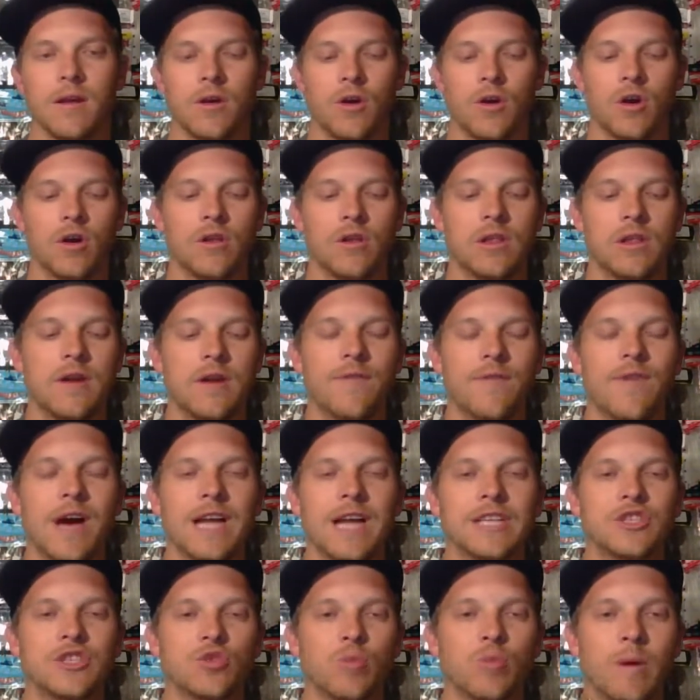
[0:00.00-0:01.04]
or the
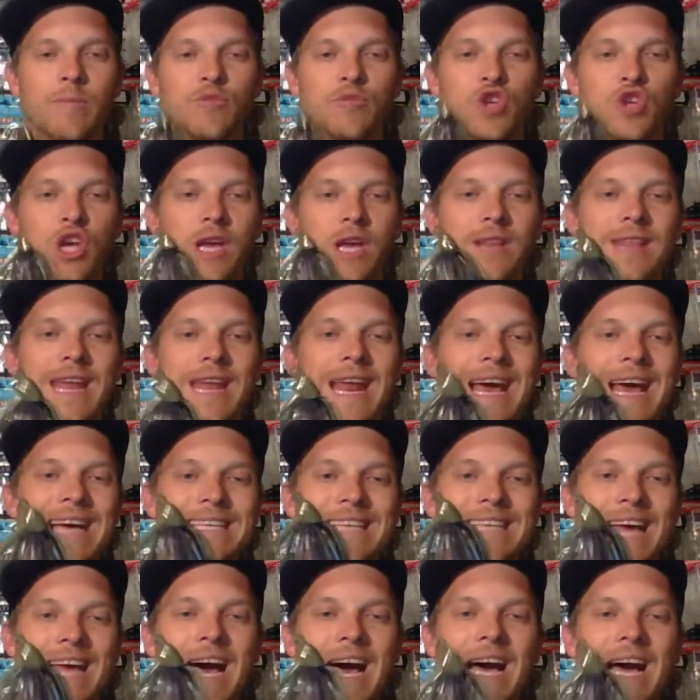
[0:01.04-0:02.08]
divine swim jig that
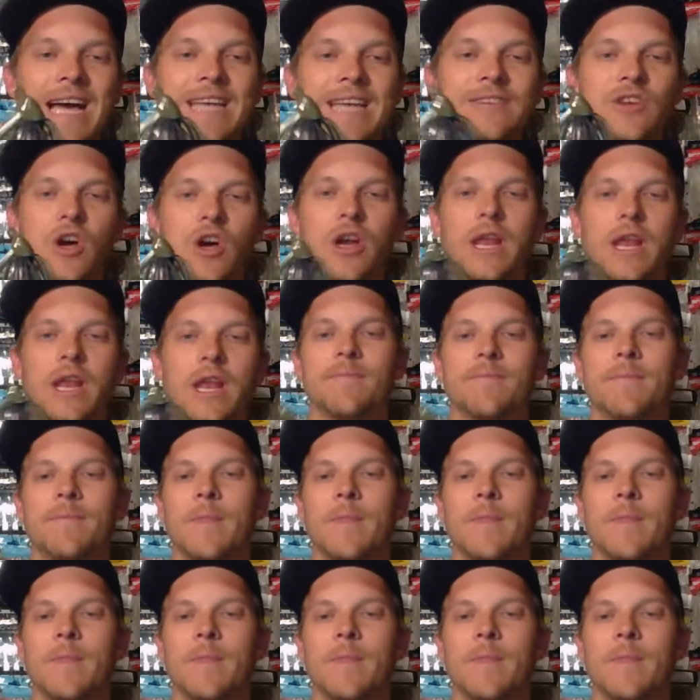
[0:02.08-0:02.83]
has eyes on it,